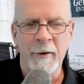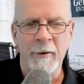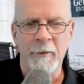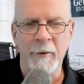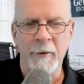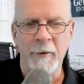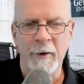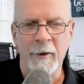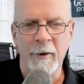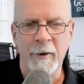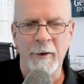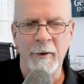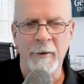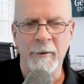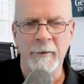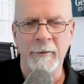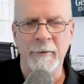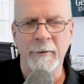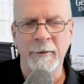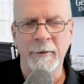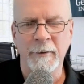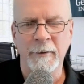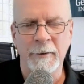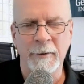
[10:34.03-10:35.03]
We, you
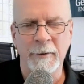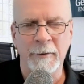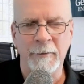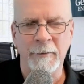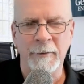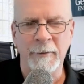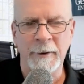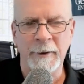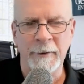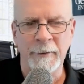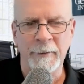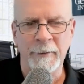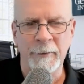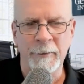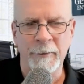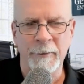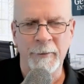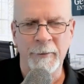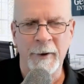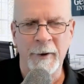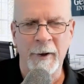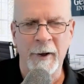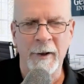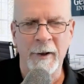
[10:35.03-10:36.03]
know, we
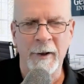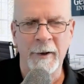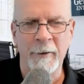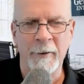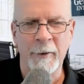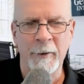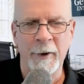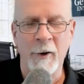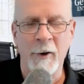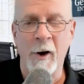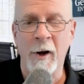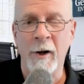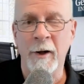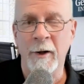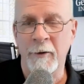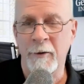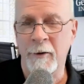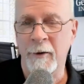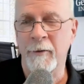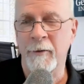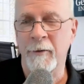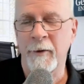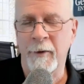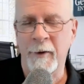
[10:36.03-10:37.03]
we all we call it
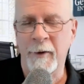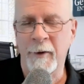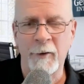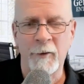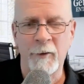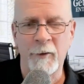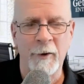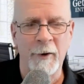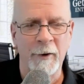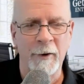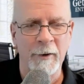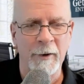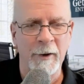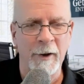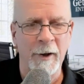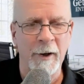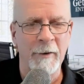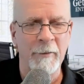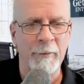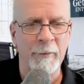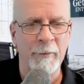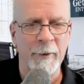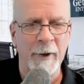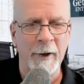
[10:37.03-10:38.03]
different things in our
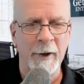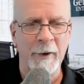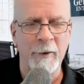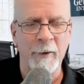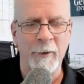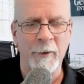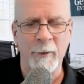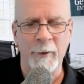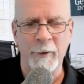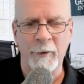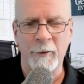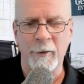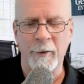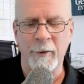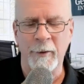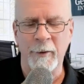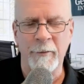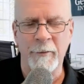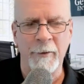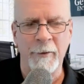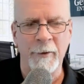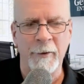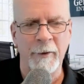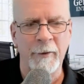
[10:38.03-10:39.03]
life, but I know what you're
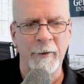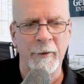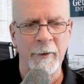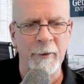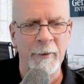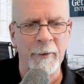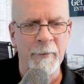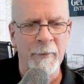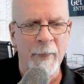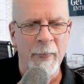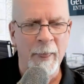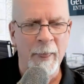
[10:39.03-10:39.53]
referring to.